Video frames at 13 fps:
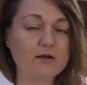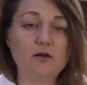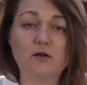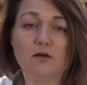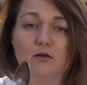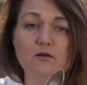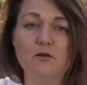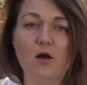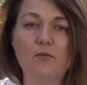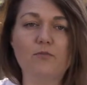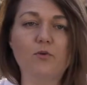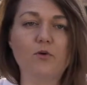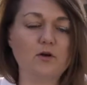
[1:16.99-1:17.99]
a
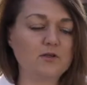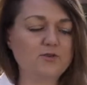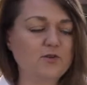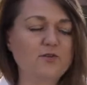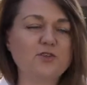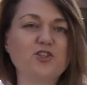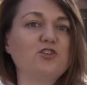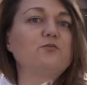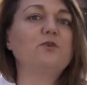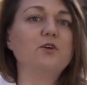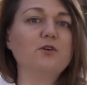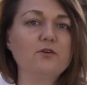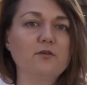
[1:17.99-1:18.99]
sort of a
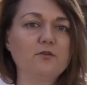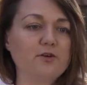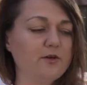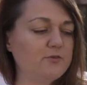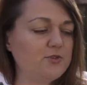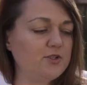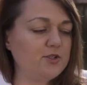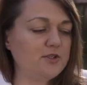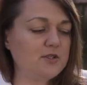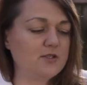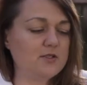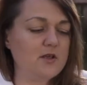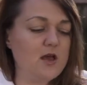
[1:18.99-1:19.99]
smear of cream cheese,
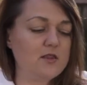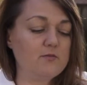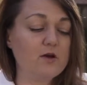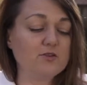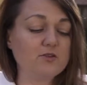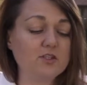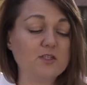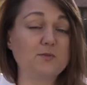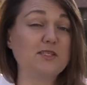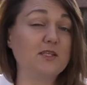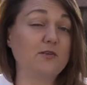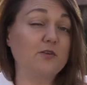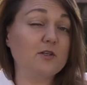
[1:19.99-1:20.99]
because the mussels
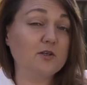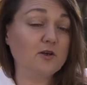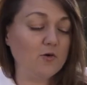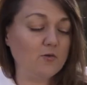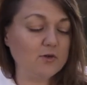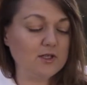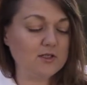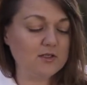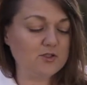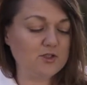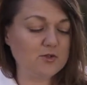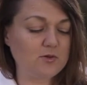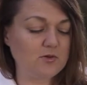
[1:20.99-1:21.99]
specifically go really
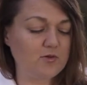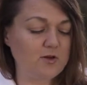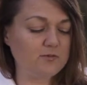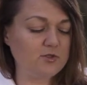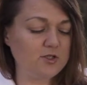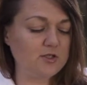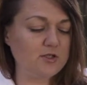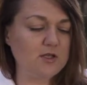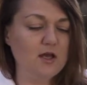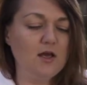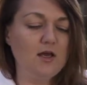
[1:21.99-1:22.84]
delicious with cream cheese.